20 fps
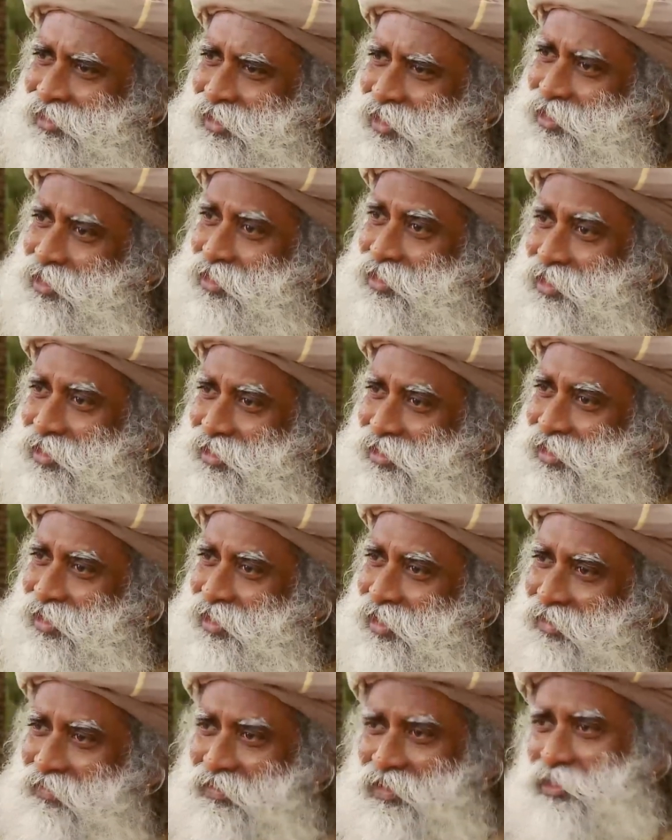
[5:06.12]
Isn't it?
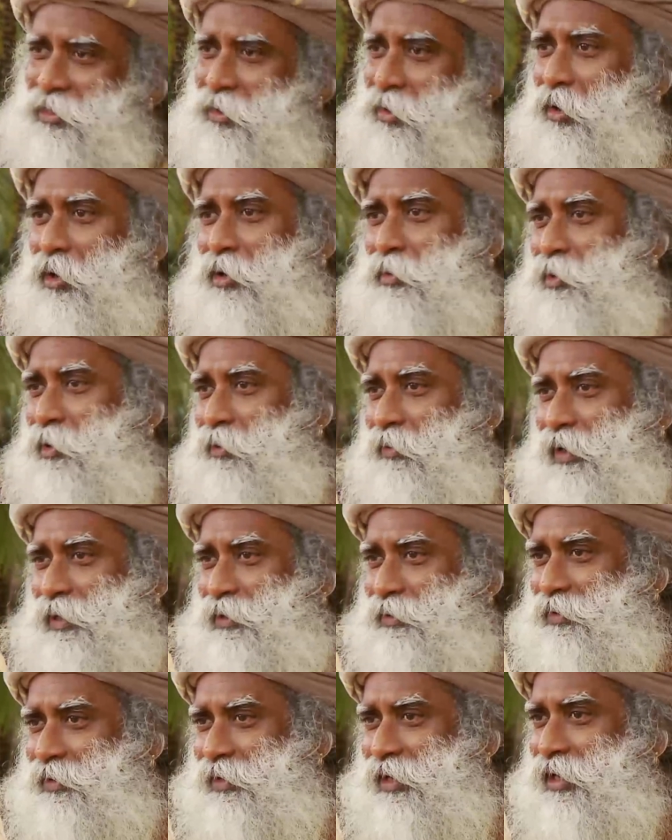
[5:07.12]
It's a horrible way
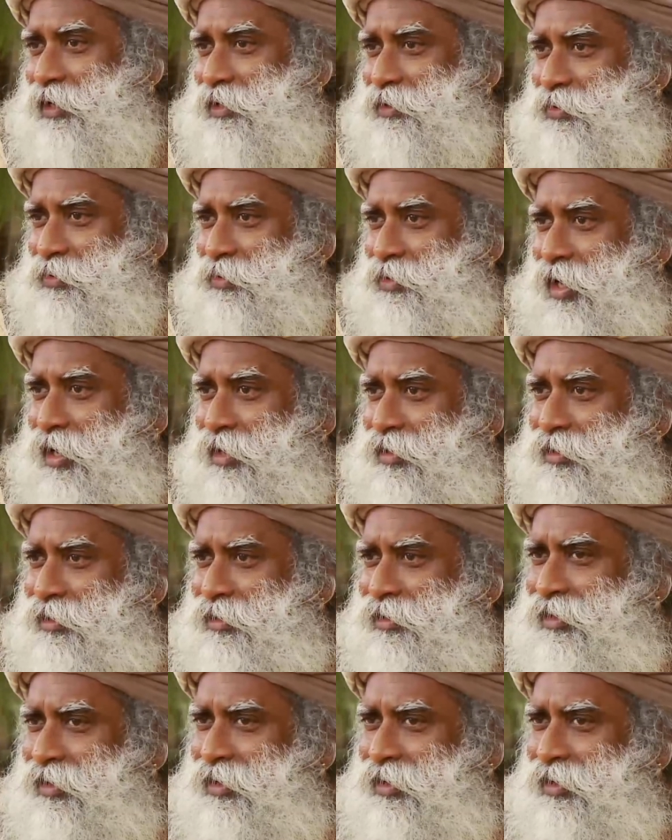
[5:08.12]
to create a society.